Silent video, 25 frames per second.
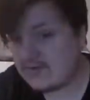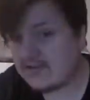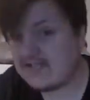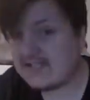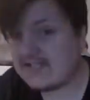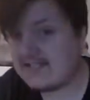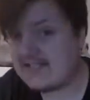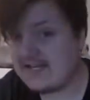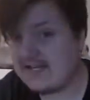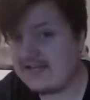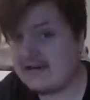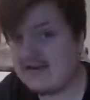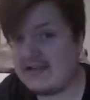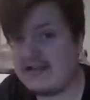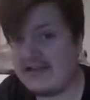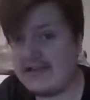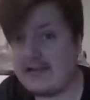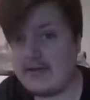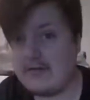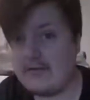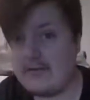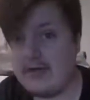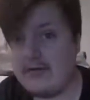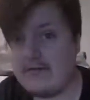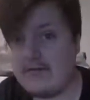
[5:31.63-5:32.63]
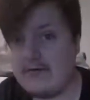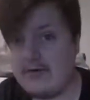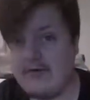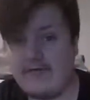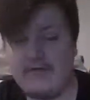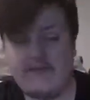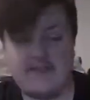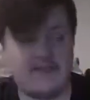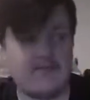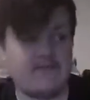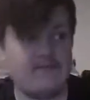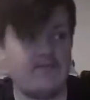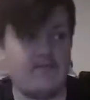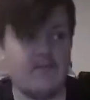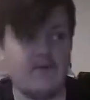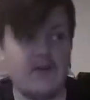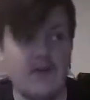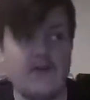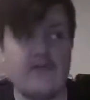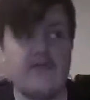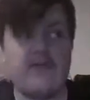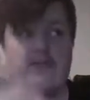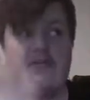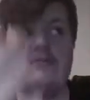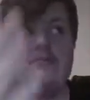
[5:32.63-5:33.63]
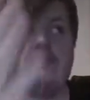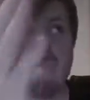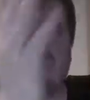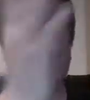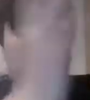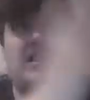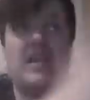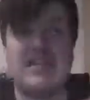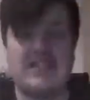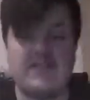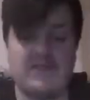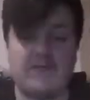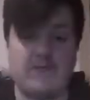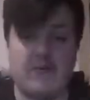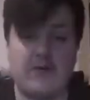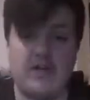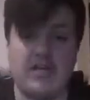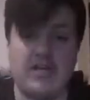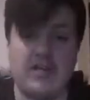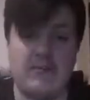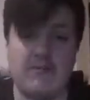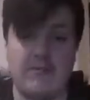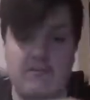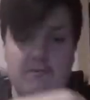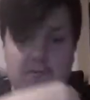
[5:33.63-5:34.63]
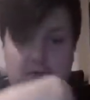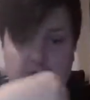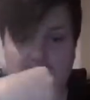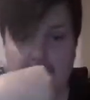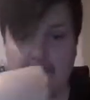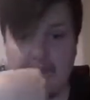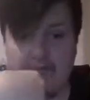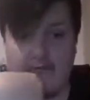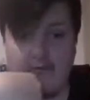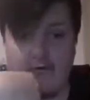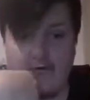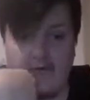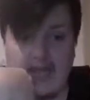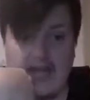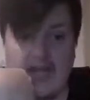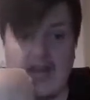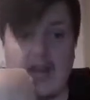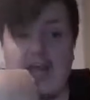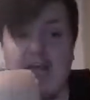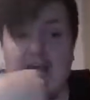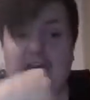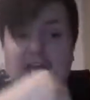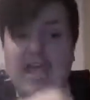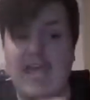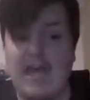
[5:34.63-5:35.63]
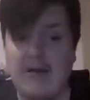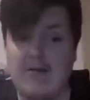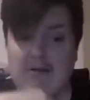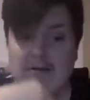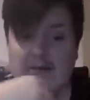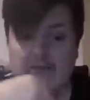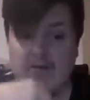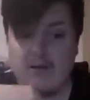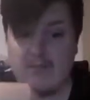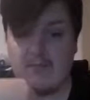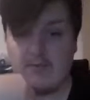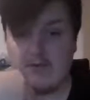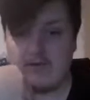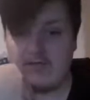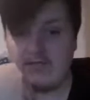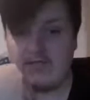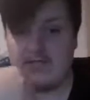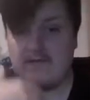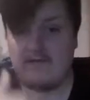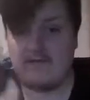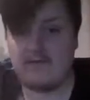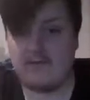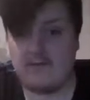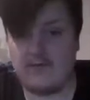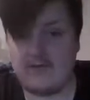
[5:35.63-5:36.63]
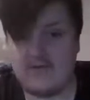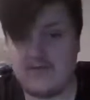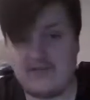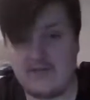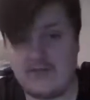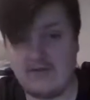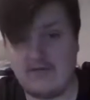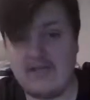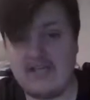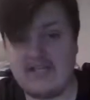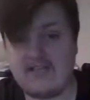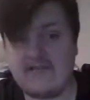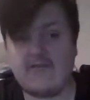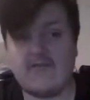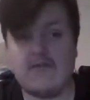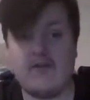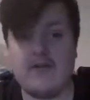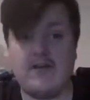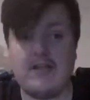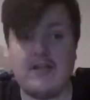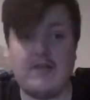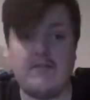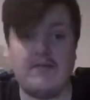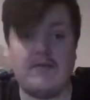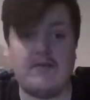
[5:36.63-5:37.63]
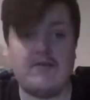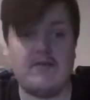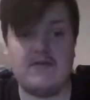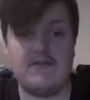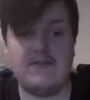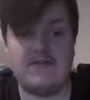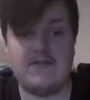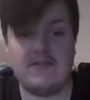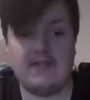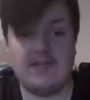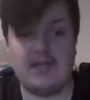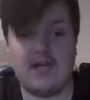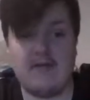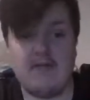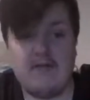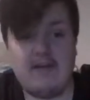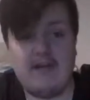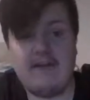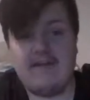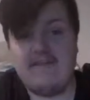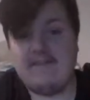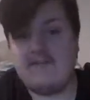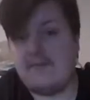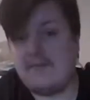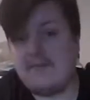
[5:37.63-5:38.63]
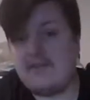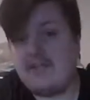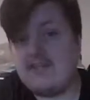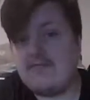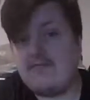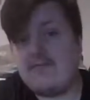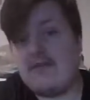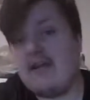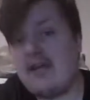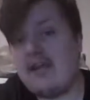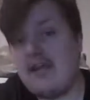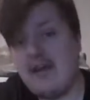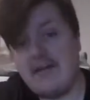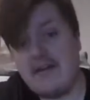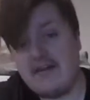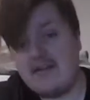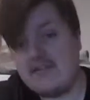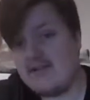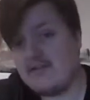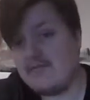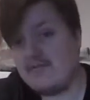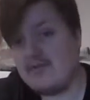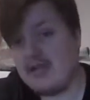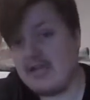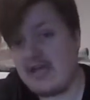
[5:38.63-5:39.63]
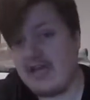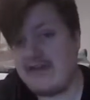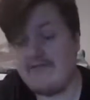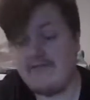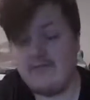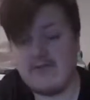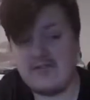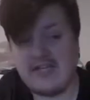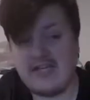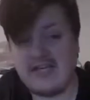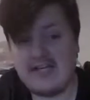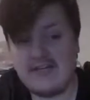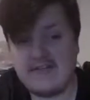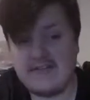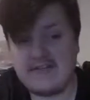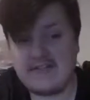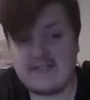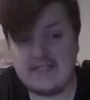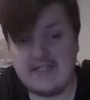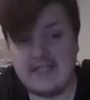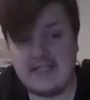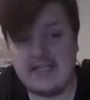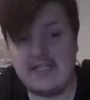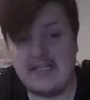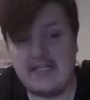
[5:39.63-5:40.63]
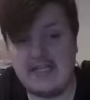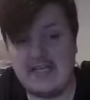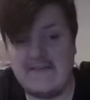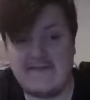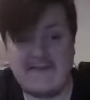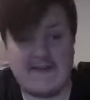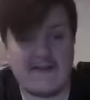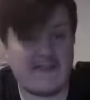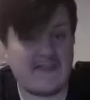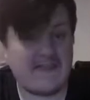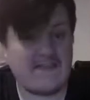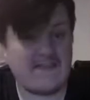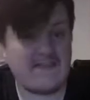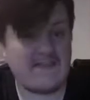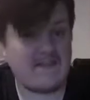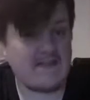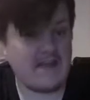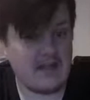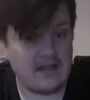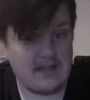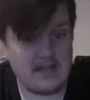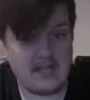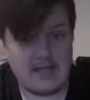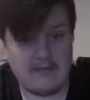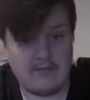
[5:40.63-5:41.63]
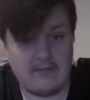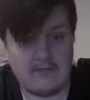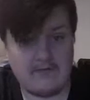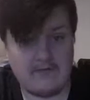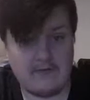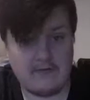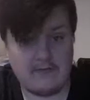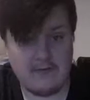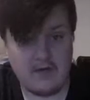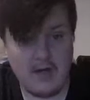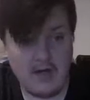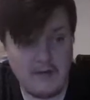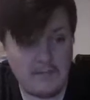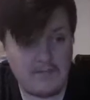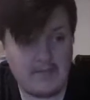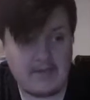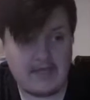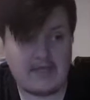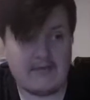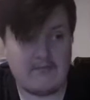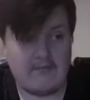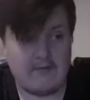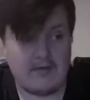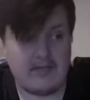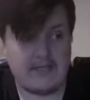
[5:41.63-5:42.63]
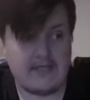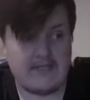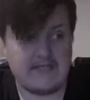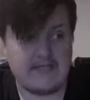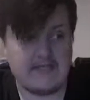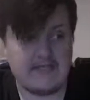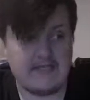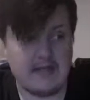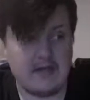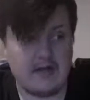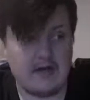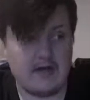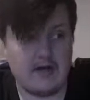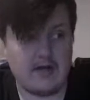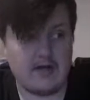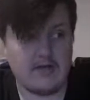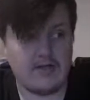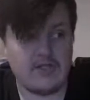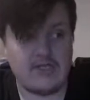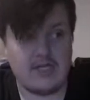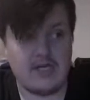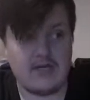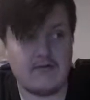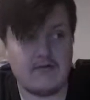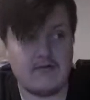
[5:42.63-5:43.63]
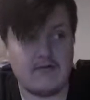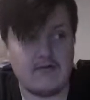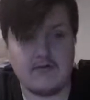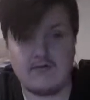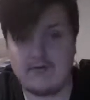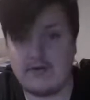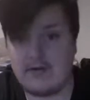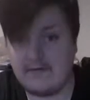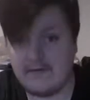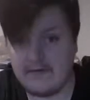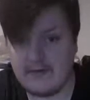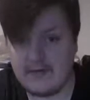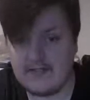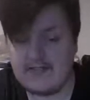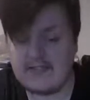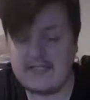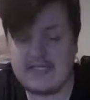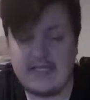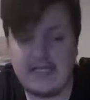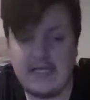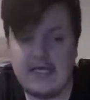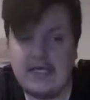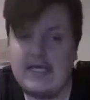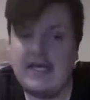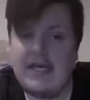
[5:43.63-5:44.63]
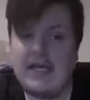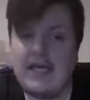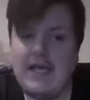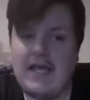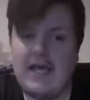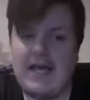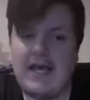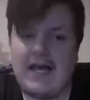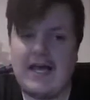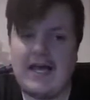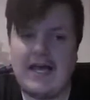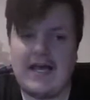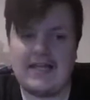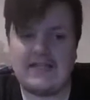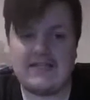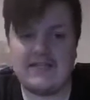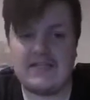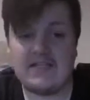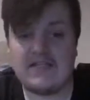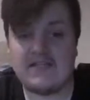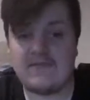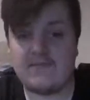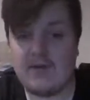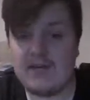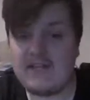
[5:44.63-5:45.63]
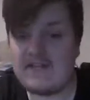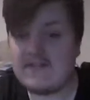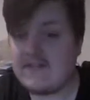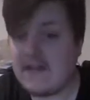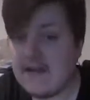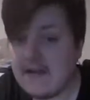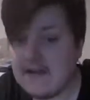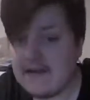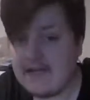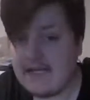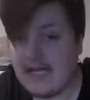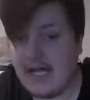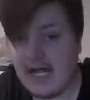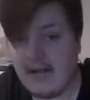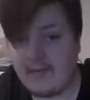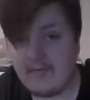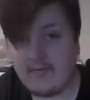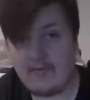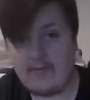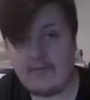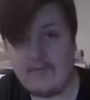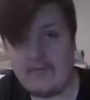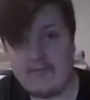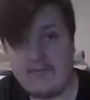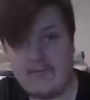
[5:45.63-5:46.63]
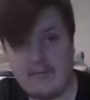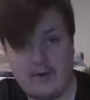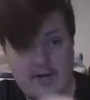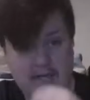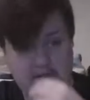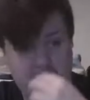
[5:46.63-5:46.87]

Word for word: did technically come out not this, not the last Friday, but the Friday before that. However, I pushed it forward to last Friday because you know I needed something to pad it out, and I didn't really have much else. In fact, this is the only album to not be released on January the twenty first and it's my second album by